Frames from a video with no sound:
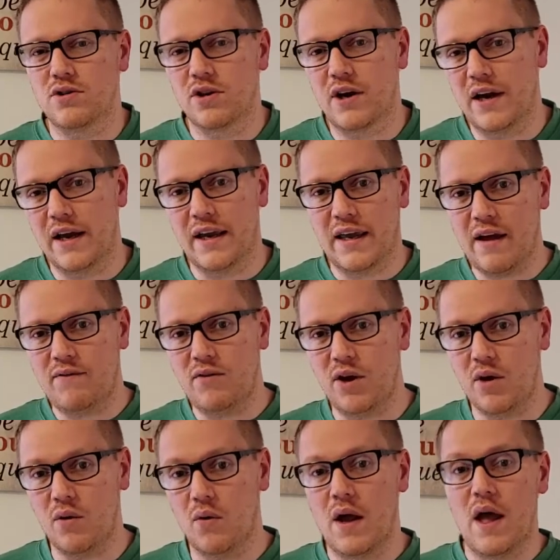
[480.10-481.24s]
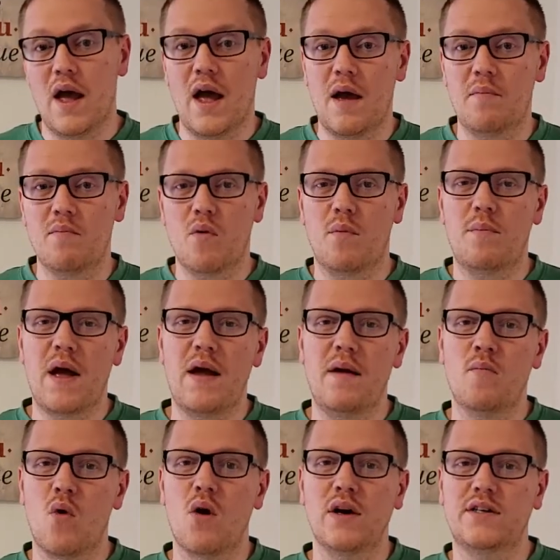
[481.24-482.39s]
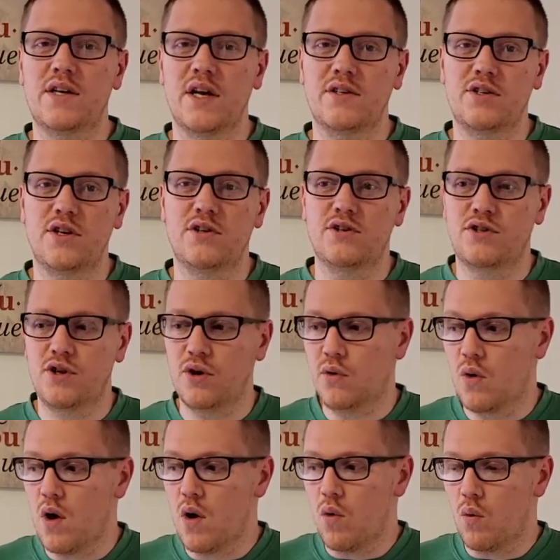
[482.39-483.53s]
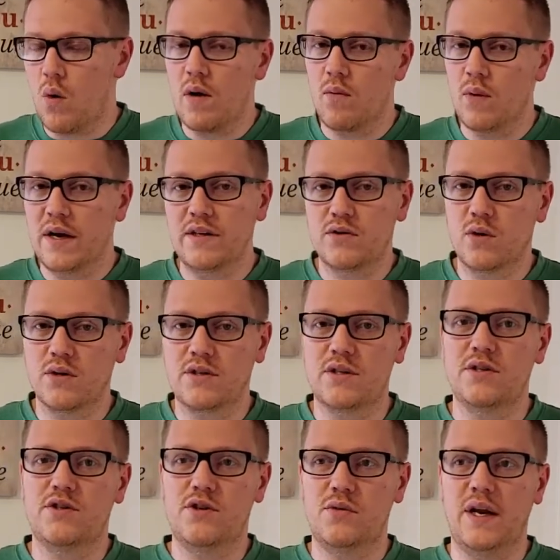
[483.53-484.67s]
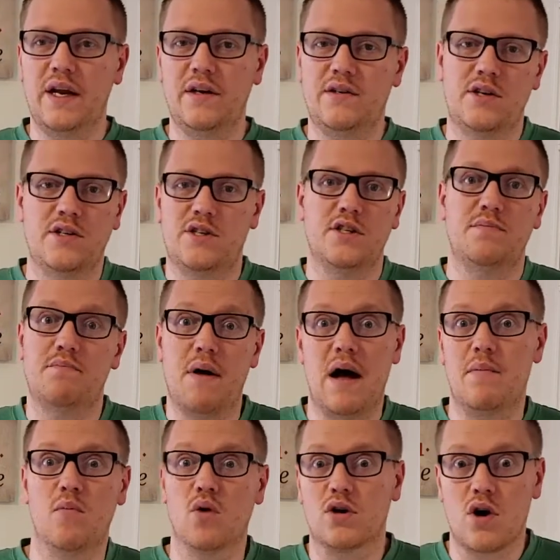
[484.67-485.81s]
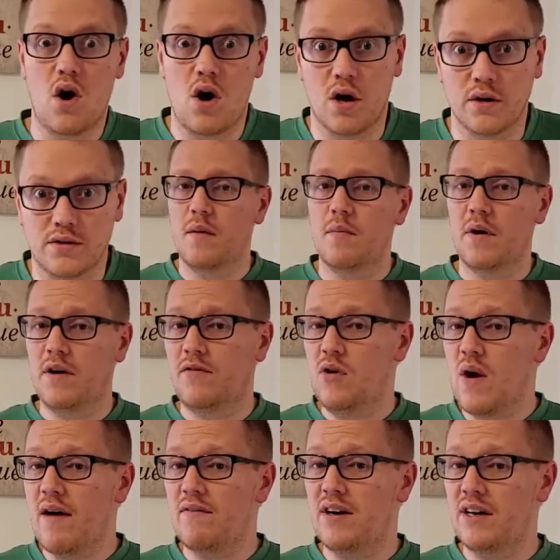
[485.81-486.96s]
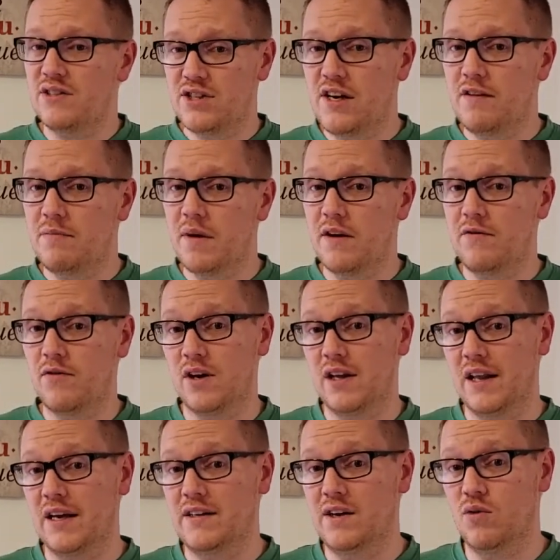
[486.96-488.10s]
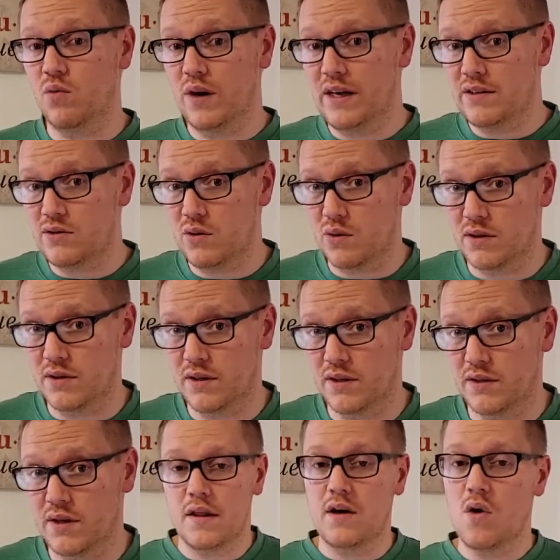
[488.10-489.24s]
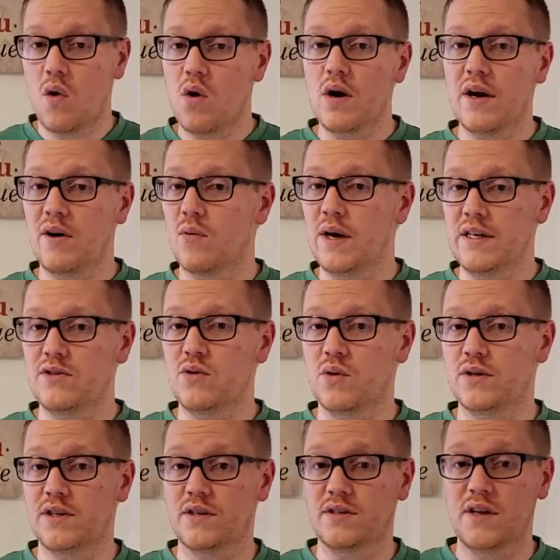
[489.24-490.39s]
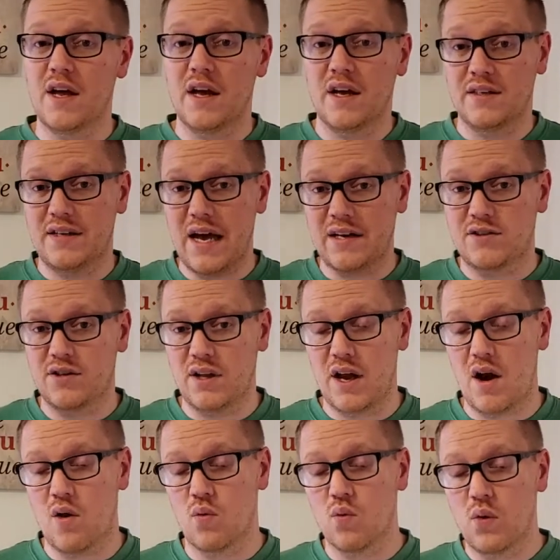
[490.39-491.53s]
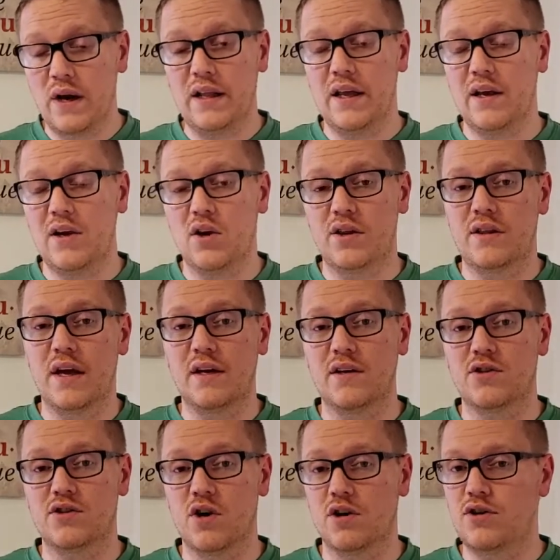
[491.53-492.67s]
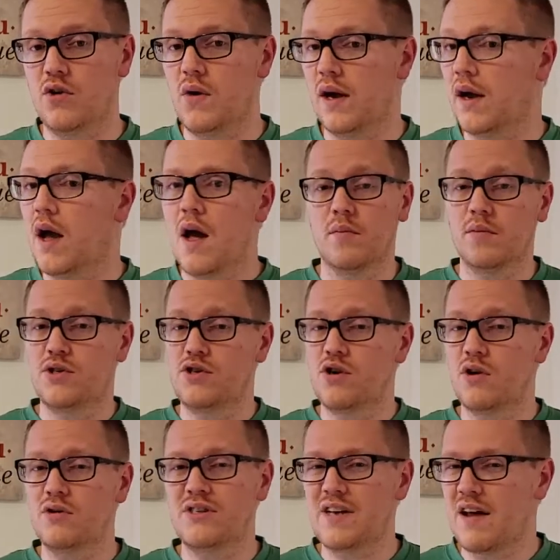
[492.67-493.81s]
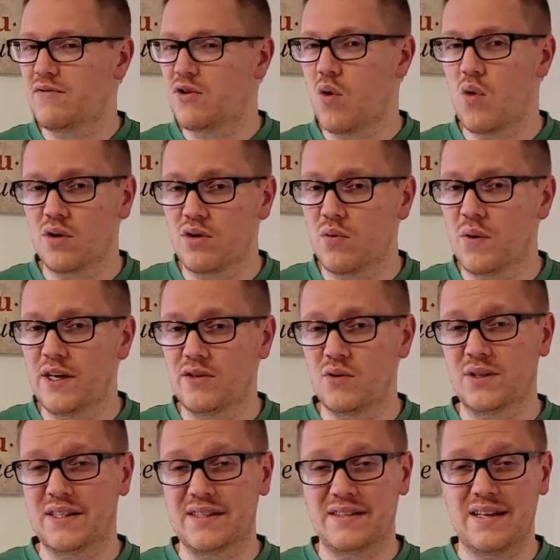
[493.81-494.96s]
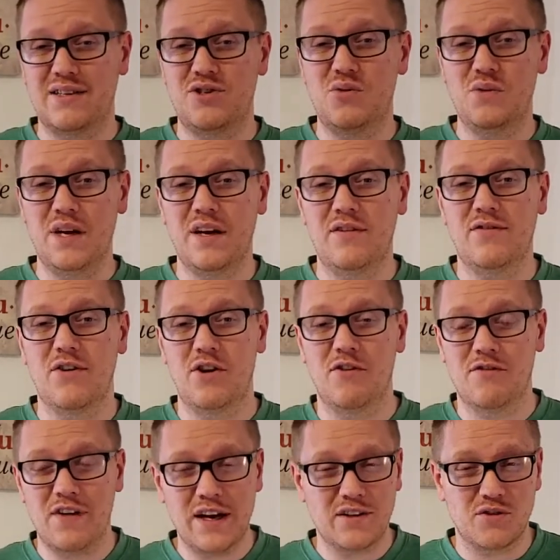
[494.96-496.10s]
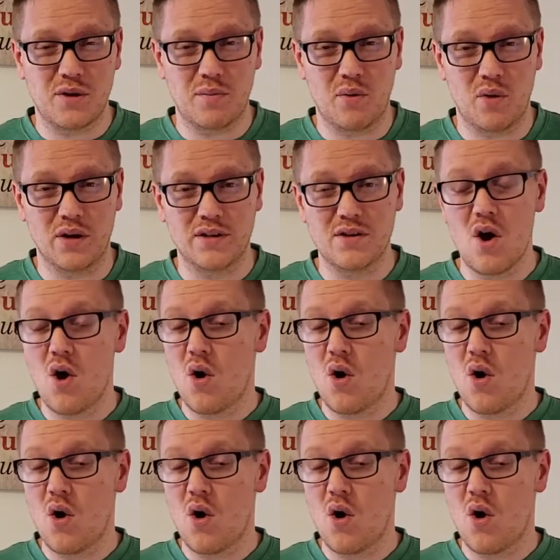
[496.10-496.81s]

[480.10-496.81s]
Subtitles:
are going to give you and pay more attention to what resources you need to just buy more cards. But if you have an achievement for collecting resources, then hoarding resources is actually a really good thing to start doing. But you don't just have to hoard the resources that you need for your victory points.